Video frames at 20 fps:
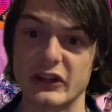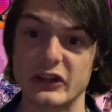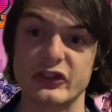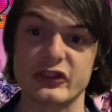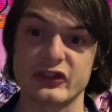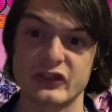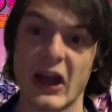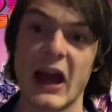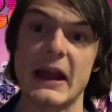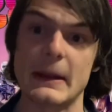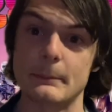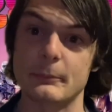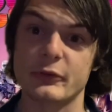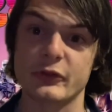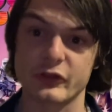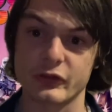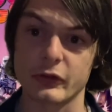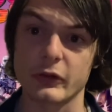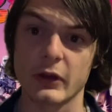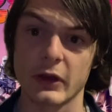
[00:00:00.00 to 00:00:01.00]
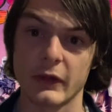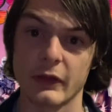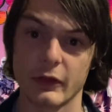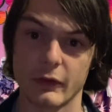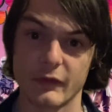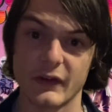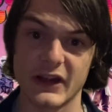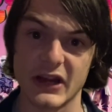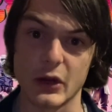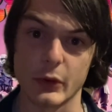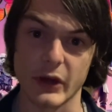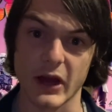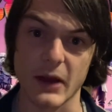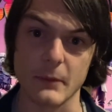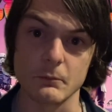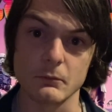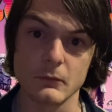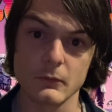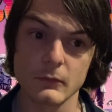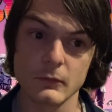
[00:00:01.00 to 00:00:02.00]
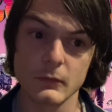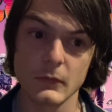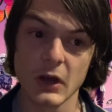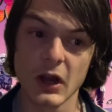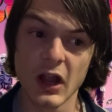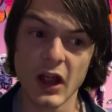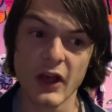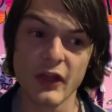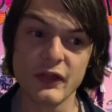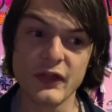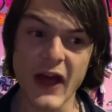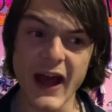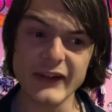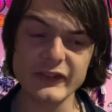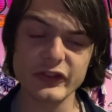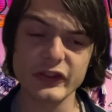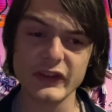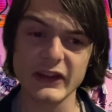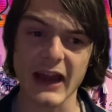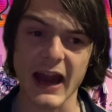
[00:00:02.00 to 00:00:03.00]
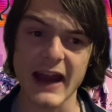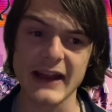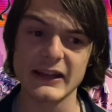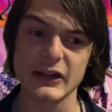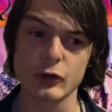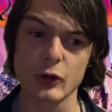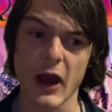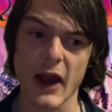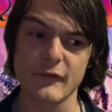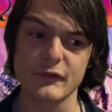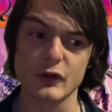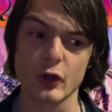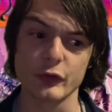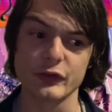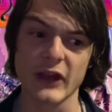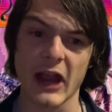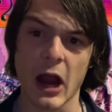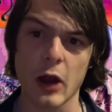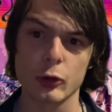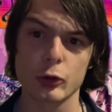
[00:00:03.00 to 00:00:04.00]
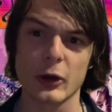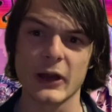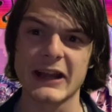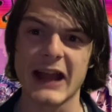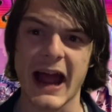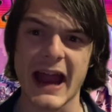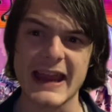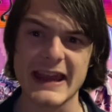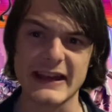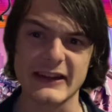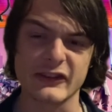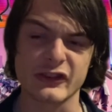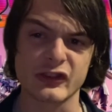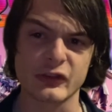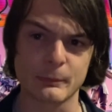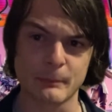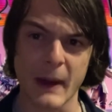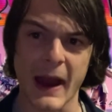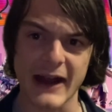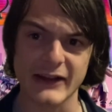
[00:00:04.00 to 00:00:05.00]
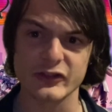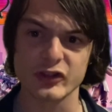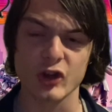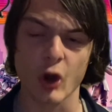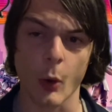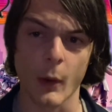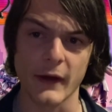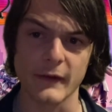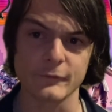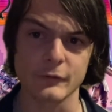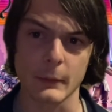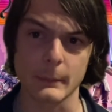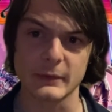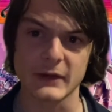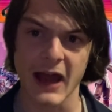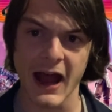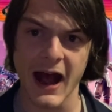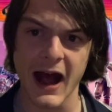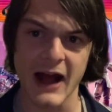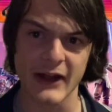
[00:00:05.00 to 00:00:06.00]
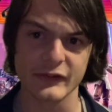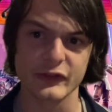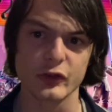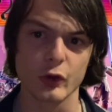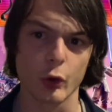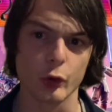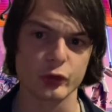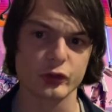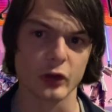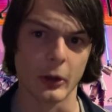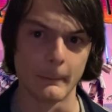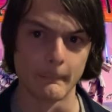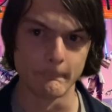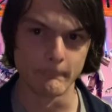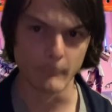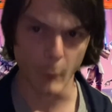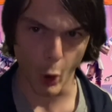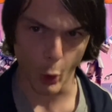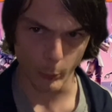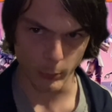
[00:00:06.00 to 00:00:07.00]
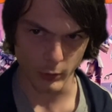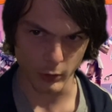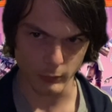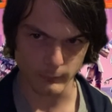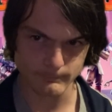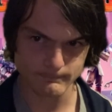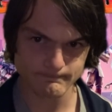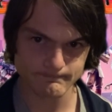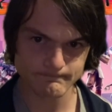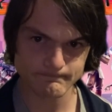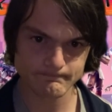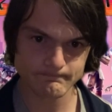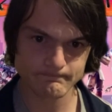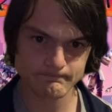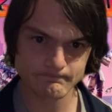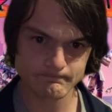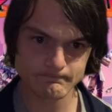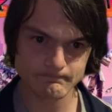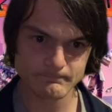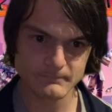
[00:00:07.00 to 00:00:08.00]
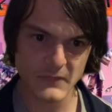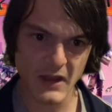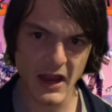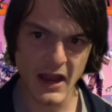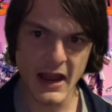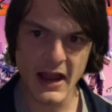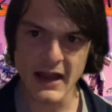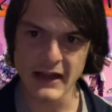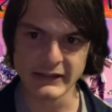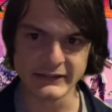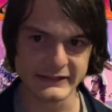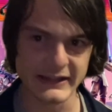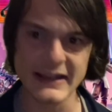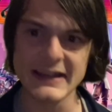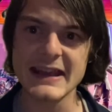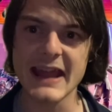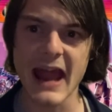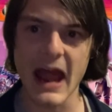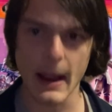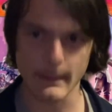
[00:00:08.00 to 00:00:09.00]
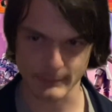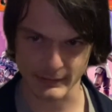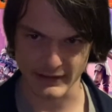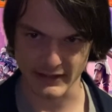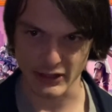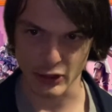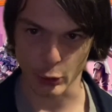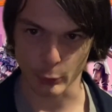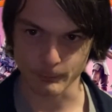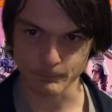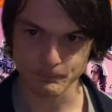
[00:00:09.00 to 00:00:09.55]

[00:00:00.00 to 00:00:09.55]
Snipes in the video game. That's the kind of graphical downgrade I expect going from consoles to mobile. Didn't happen here.